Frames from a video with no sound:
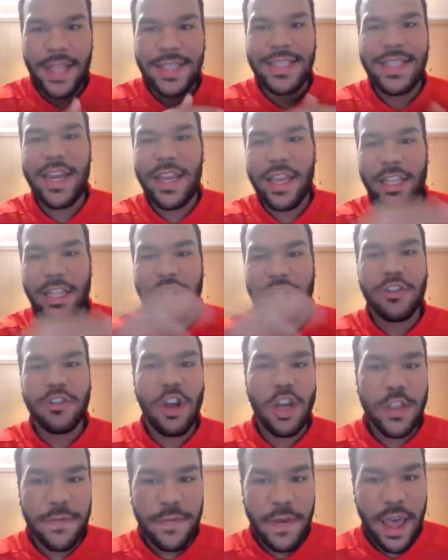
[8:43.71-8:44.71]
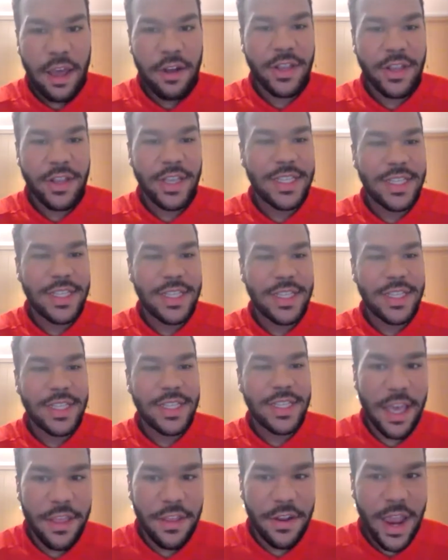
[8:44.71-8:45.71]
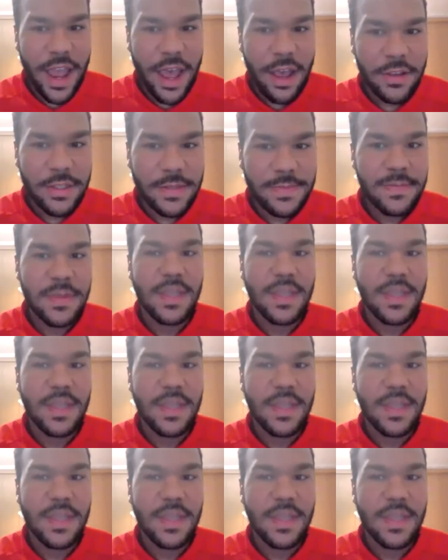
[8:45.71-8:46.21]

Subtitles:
and then it gets cross-filed and gets sent to the other house.